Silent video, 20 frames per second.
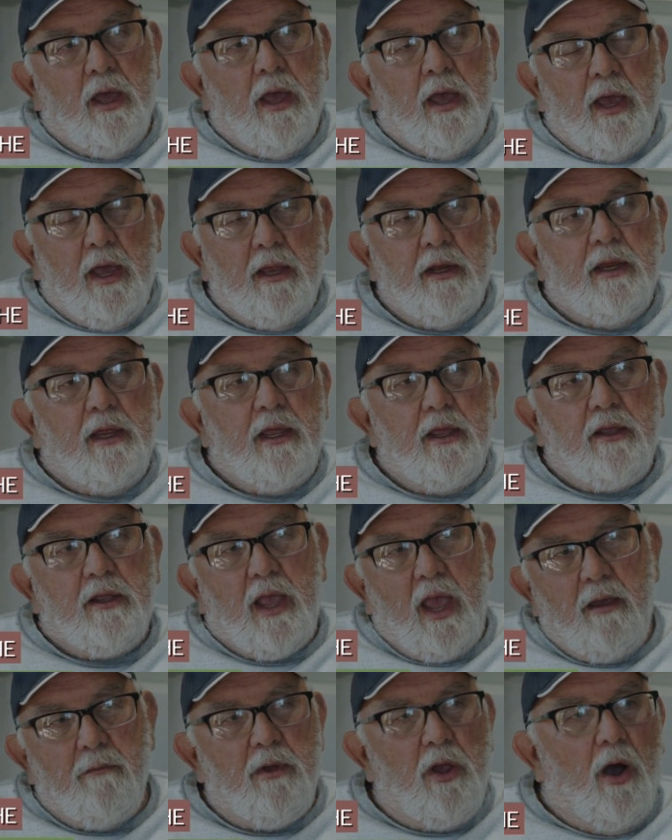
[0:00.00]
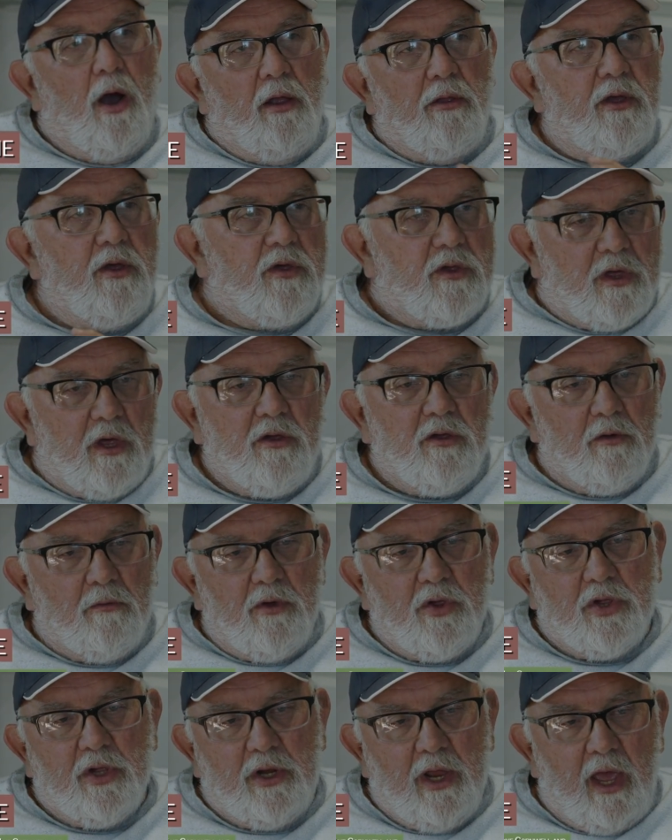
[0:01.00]
And he gave me all these things that
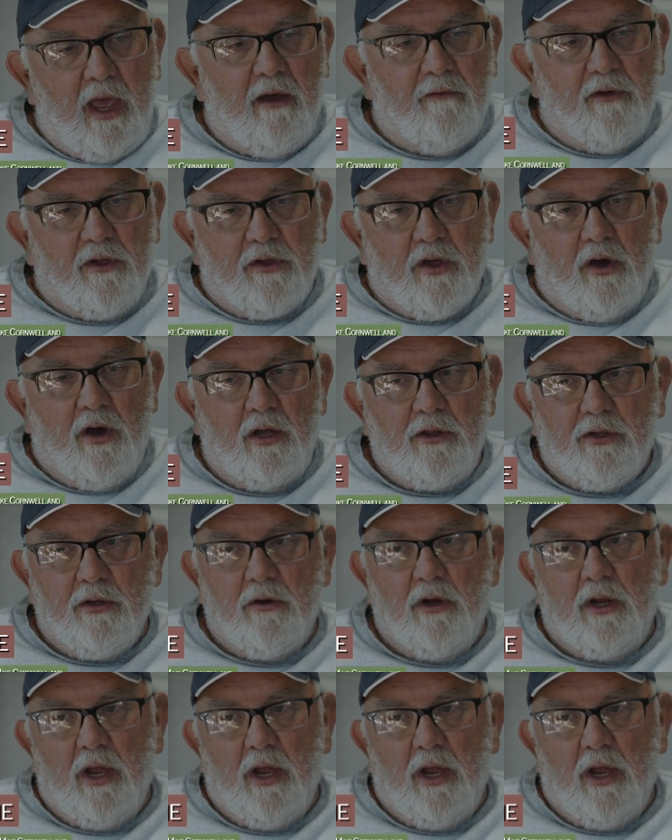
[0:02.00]
we should have as a hunter.